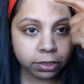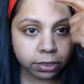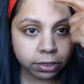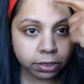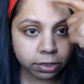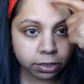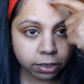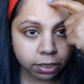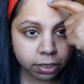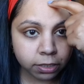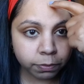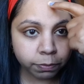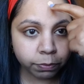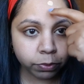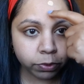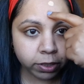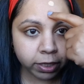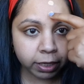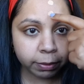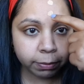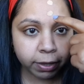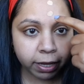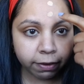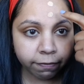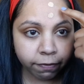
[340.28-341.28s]
Just
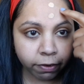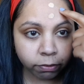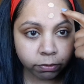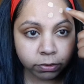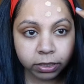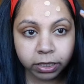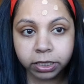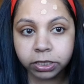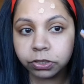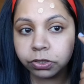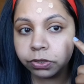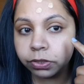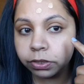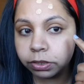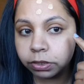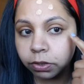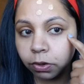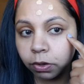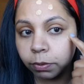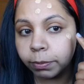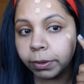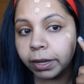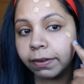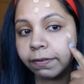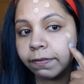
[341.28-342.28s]
putting my foundation
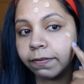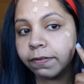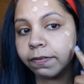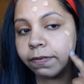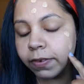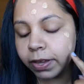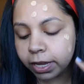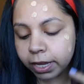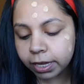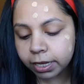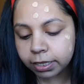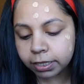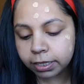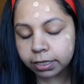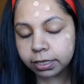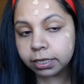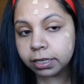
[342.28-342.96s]
on my face.